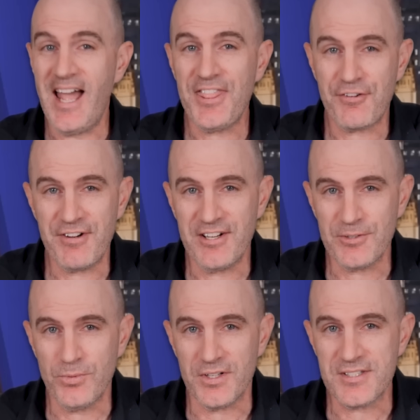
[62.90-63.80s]
at
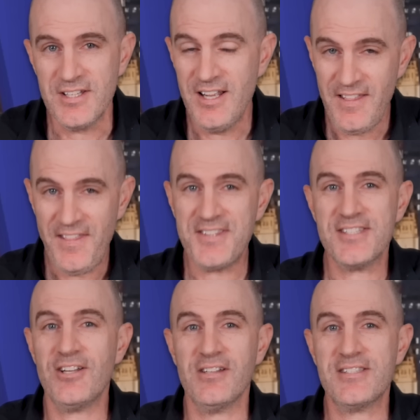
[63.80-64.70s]
300 watts. That's
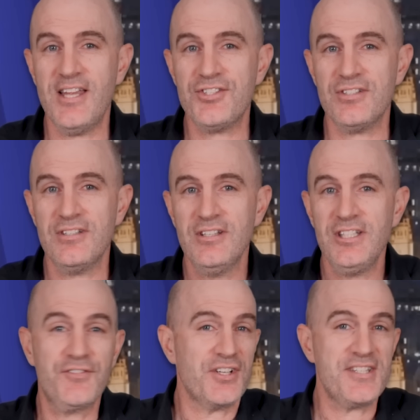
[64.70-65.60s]
a solid session.
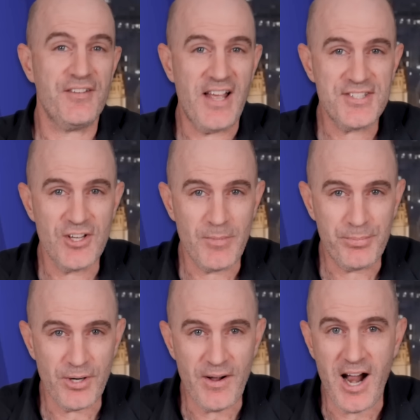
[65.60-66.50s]
You've got a set of Assioma
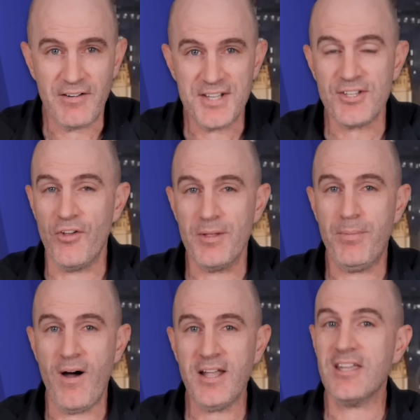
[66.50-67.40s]
Pro RS on the
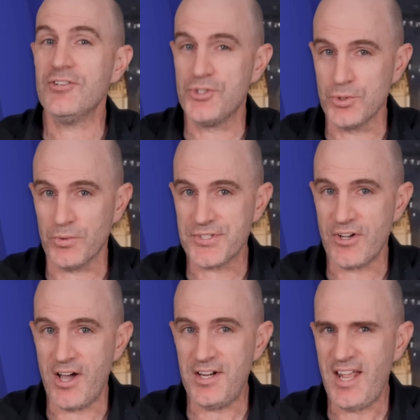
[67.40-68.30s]
bike,
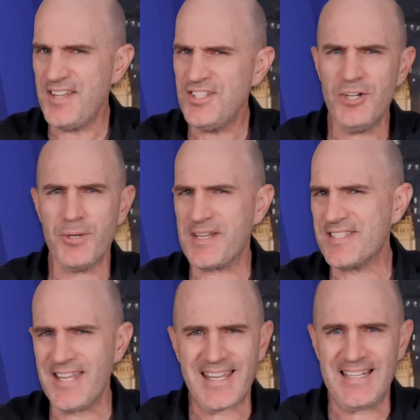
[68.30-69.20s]
dual-sided, as you don't want to be
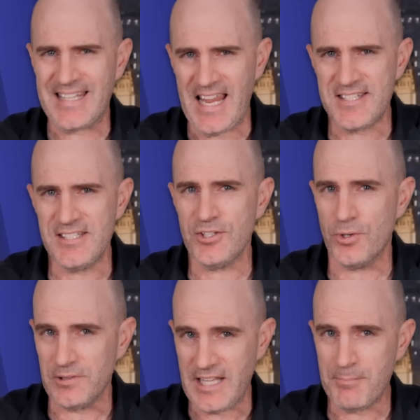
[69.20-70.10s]
second guessing
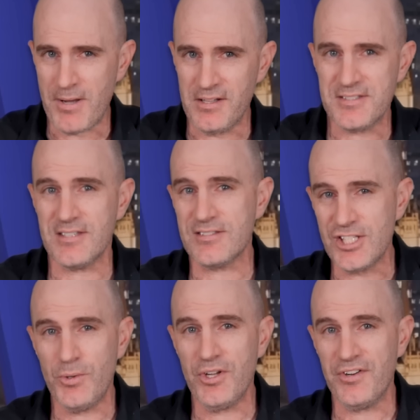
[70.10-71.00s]
your leg balance,
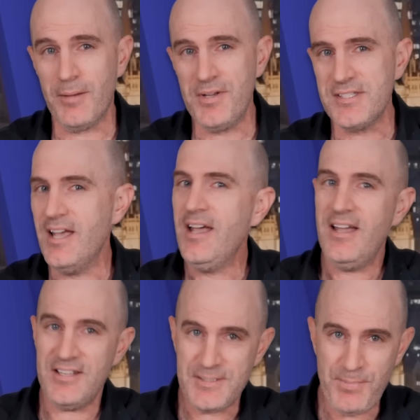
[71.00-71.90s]
skewing your numbers,
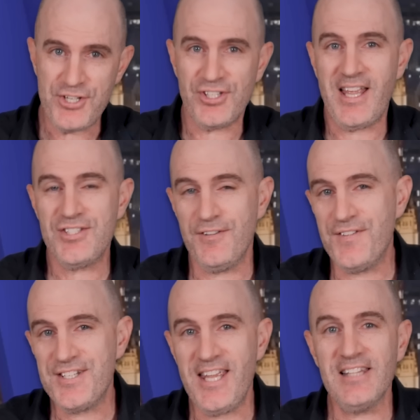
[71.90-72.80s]
especially as you
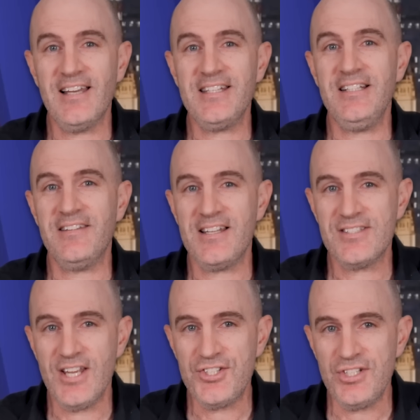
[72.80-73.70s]
fatigue later into that
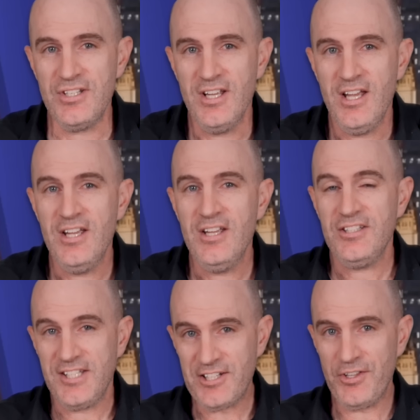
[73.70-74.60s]
session.
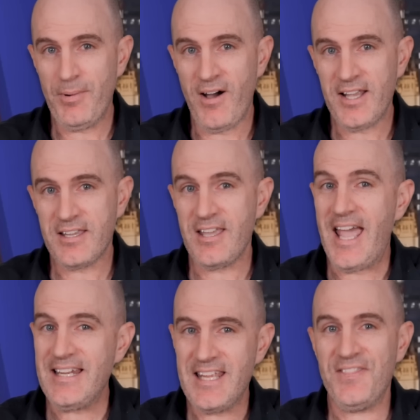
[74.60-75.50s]
You get on the bike
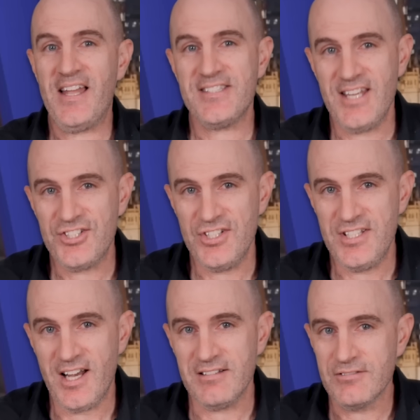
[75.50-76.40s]
and get that session
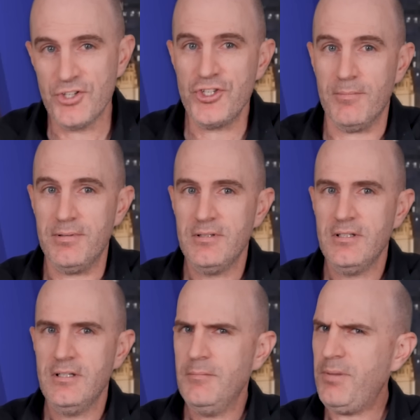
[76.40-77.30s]
done. Good job.
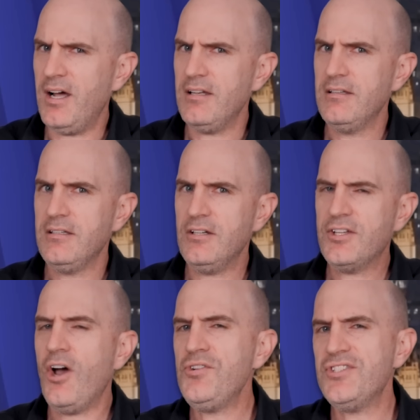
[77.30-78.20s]
But your
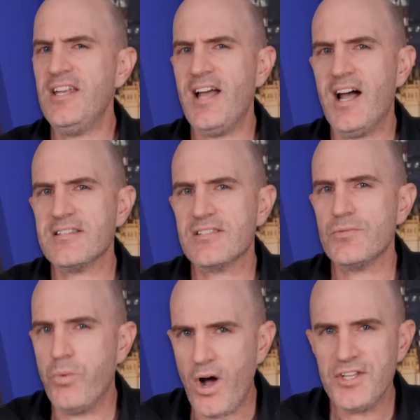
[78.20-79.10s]
coach then
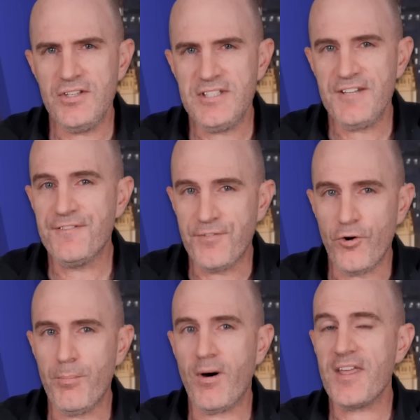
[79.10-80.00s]
asks why you did
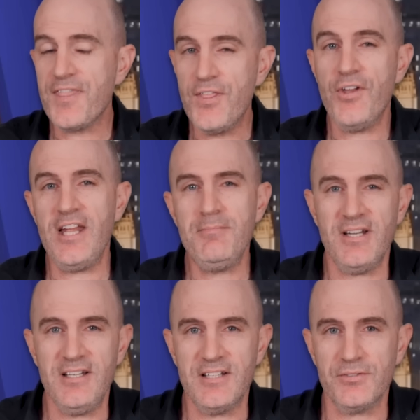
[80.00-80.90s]
4 by 13
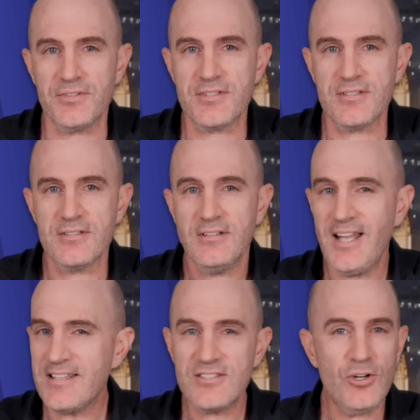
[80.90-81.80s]
minute intervals.
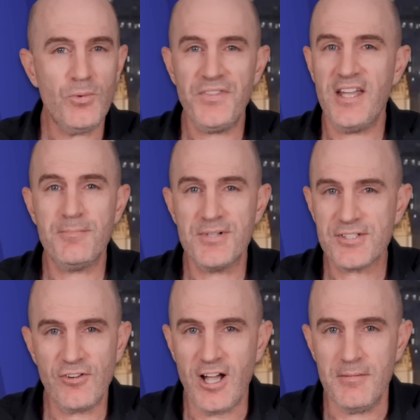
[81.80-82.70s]
That's not what they would
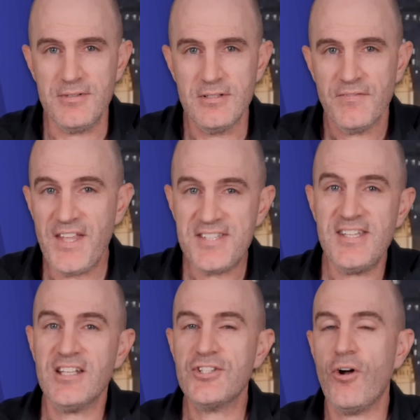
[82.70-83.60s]
prescribed. They're
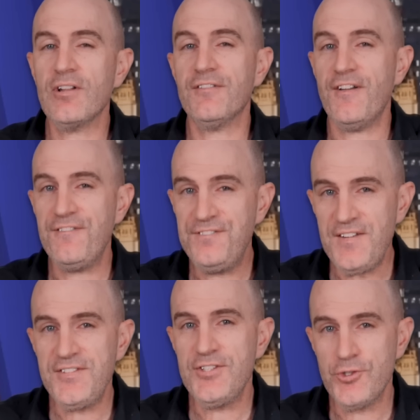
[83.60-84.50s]
seeing a total of
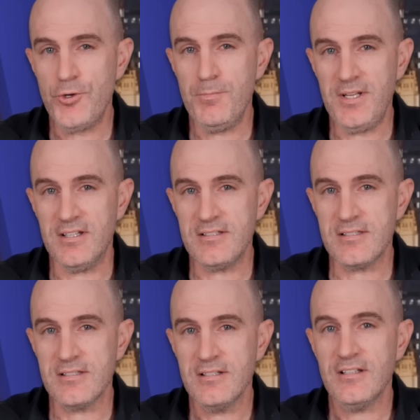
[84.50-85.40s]
52
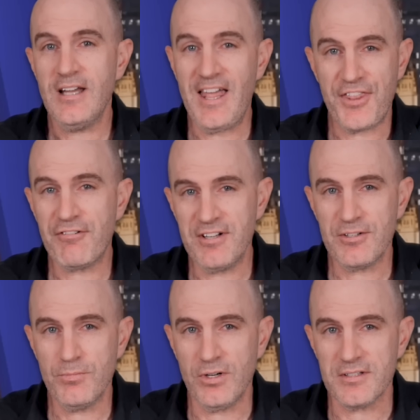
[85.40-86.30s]
minutes at
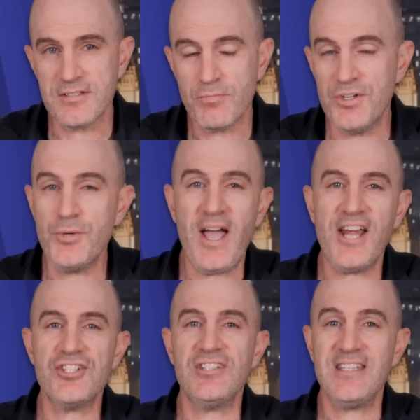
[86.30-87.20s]
300 watts when you
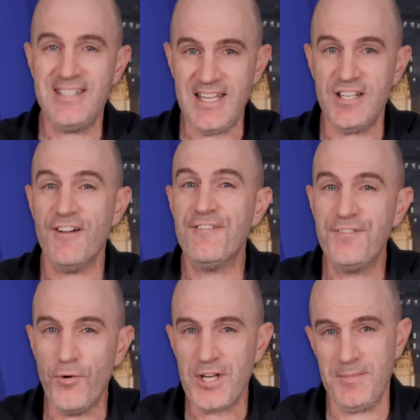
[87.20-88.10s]
actually did
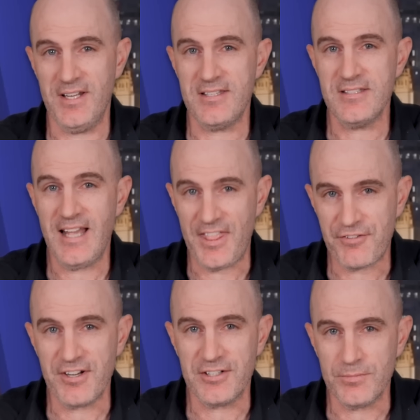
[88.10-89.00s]
40 minutes at
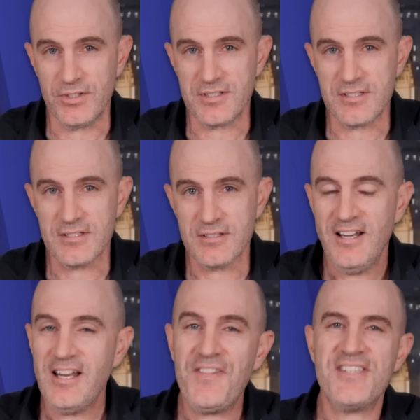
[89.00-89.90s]
300 watts.
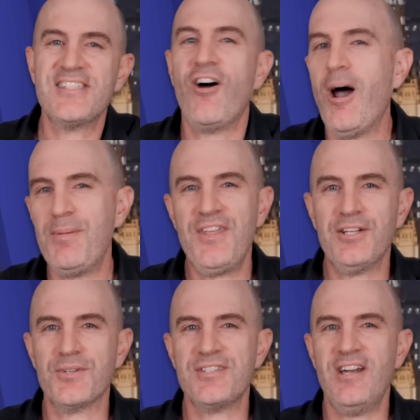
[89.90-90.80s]
Now, this is a
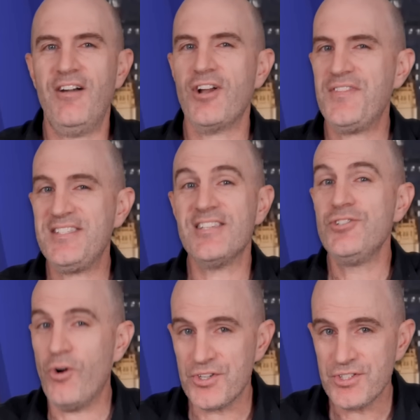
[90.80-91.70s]
hypothetical scenario. This is
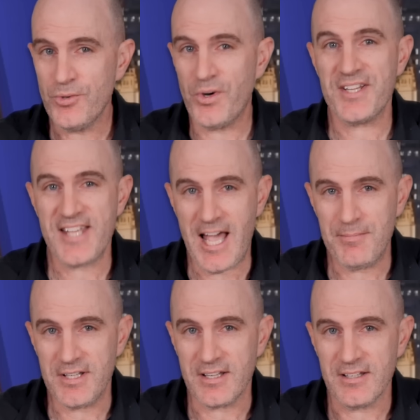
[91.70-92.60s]
not what is
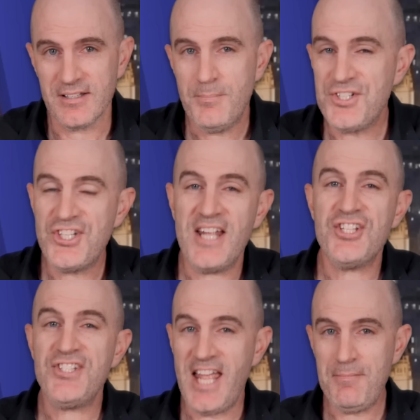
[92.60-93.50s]
happening. But
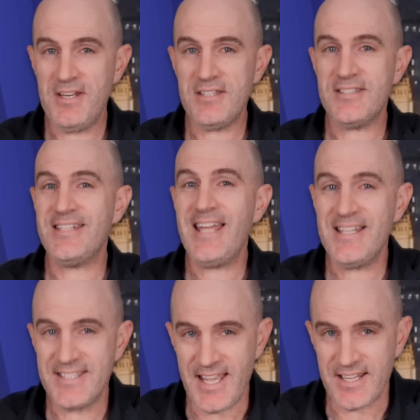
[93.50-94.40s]
change 10 minutes to
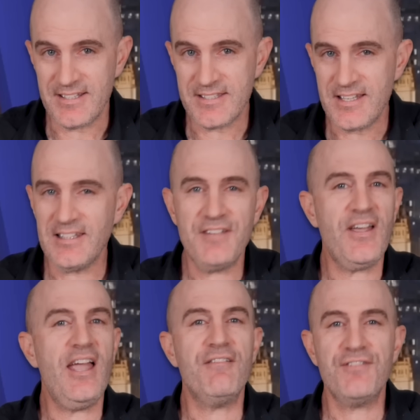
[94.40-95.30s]
10 seconds.
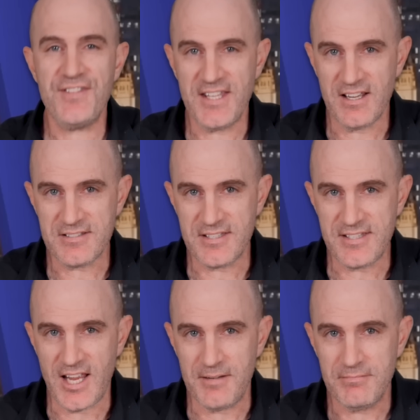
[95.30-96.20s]
Leave everything else the
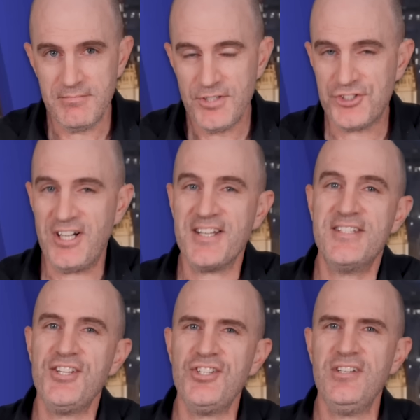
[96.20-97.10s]
same. Your training
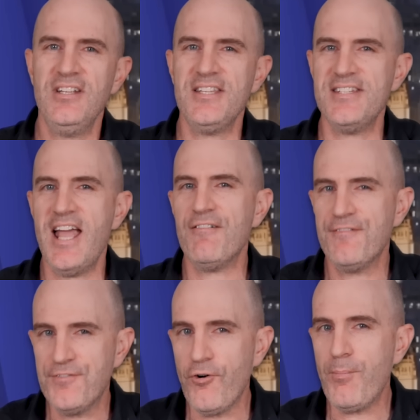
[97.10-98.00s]
session is now
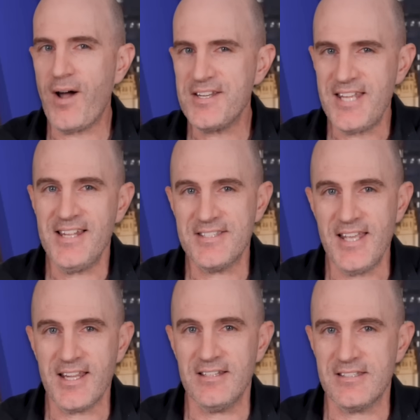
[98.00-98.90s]
4 by 10
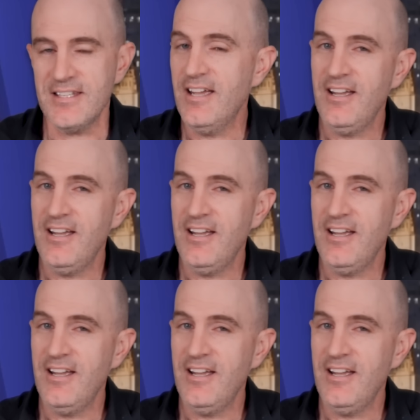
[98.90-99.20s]
seconds.